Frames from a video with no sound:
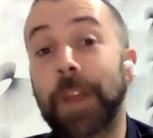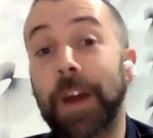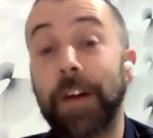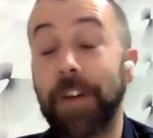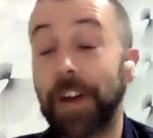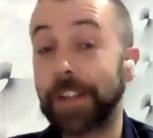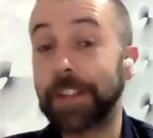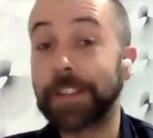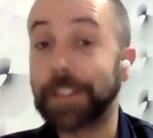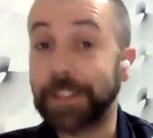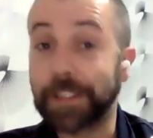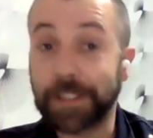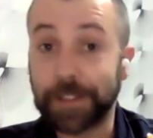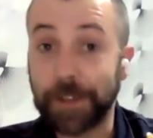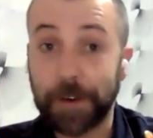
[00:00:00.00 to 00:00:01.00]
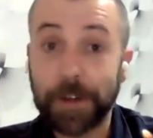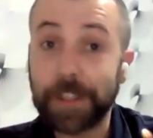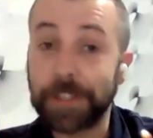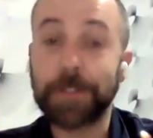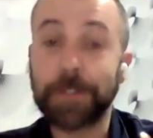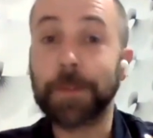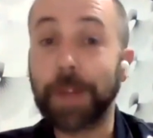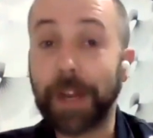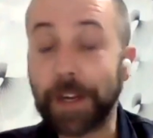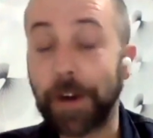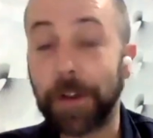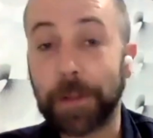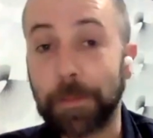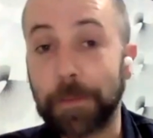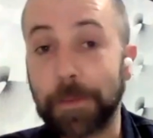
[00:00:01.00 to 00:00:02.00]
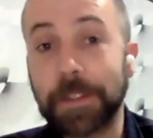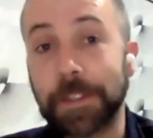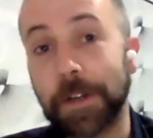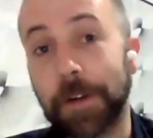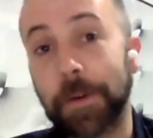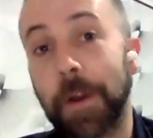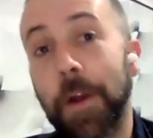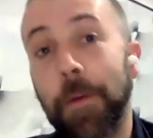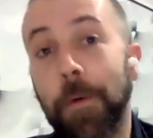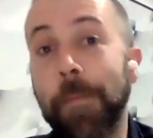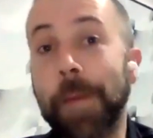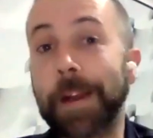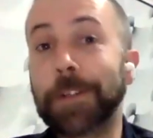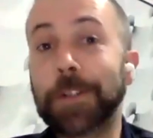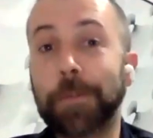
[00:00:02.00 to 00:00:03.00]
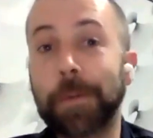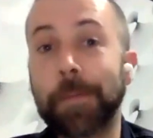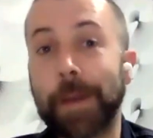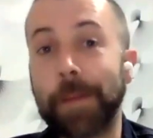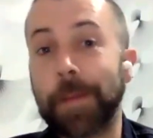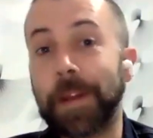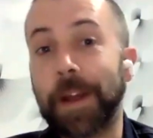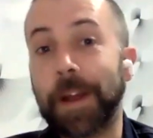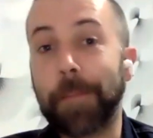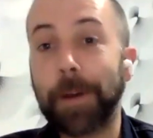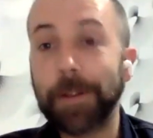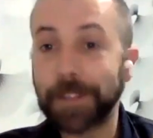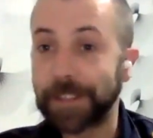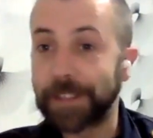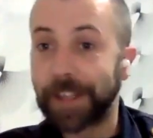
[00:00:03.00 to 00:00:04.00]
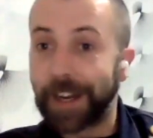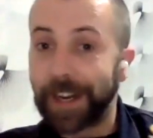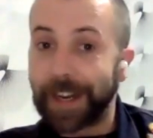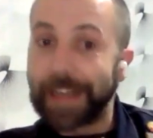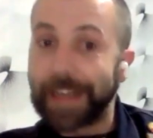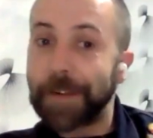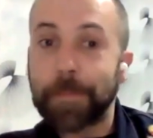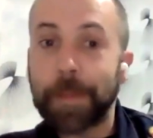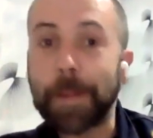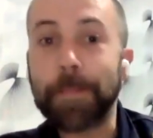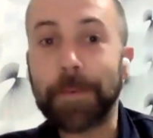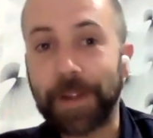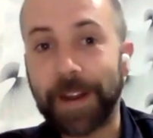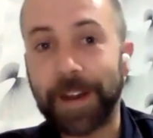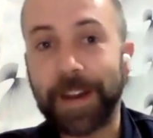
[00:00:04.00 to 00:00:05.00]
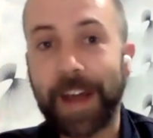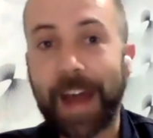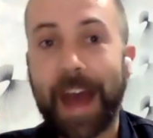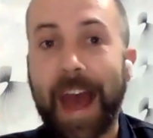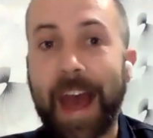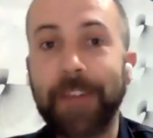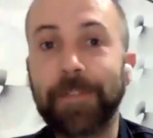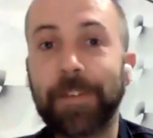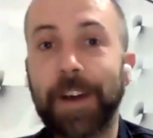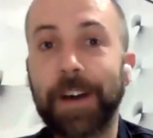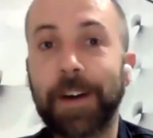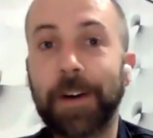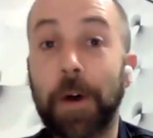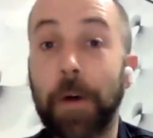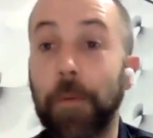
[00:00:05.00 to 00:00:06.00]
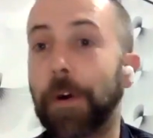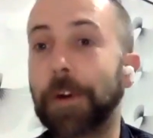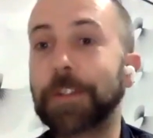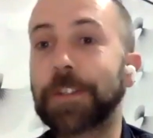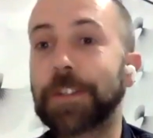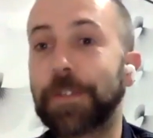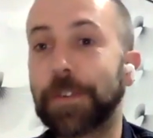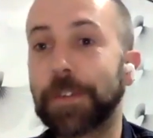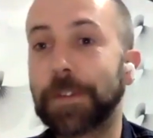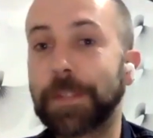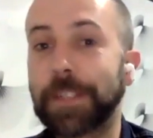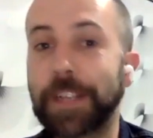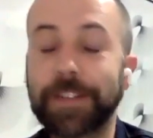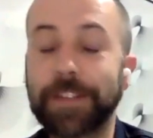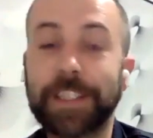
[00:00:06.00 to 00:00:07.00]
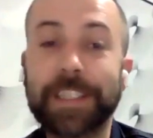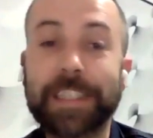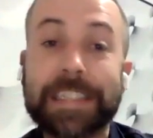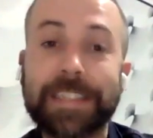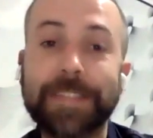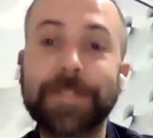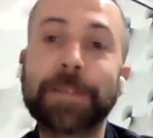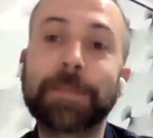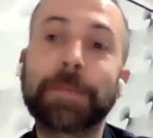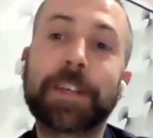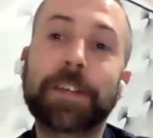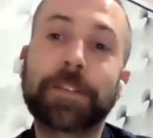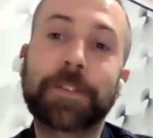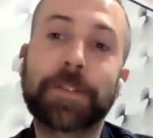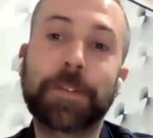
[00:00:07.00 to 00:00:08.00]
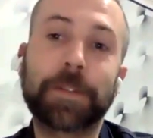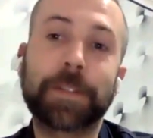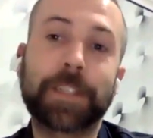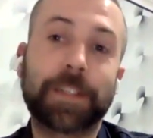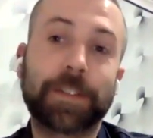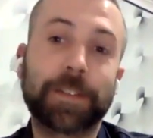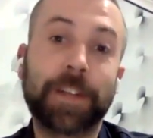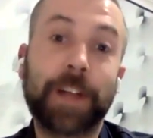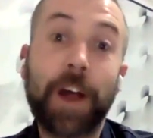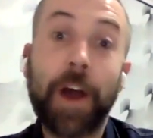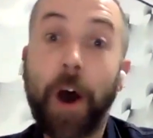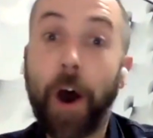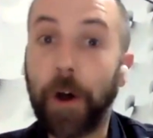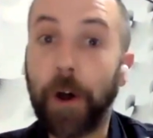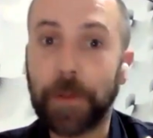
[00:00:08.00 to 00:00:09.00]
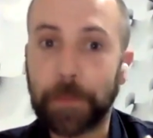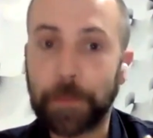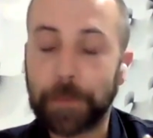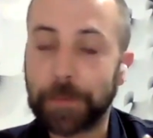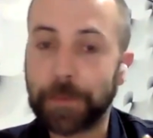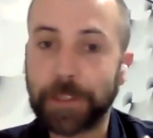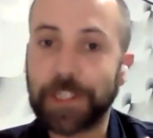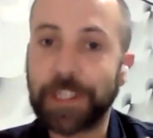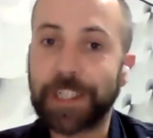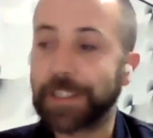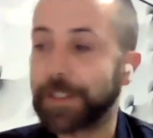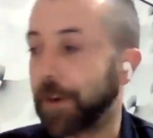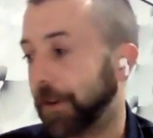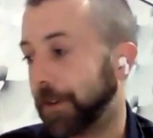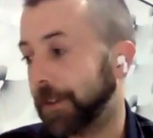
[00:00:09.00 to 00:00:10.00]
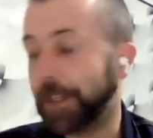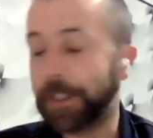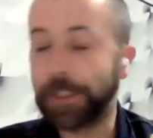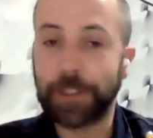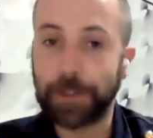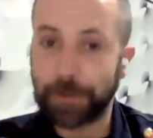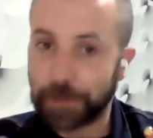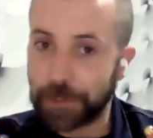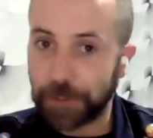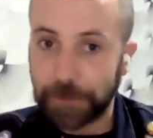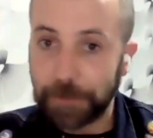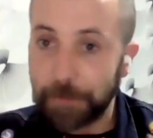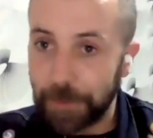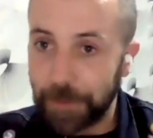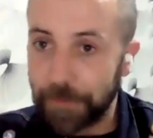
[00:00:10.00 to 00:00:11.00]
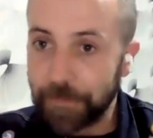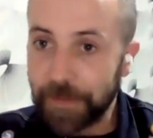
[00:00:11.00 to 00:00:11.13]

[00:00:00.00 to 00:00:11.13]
I've had to listen to the song, and I do like Hollywood. So we'll make sure we maybe post a little link, and people can have a watch for themselves and a listen for themselves to your single Hollywood, which is on YouTube.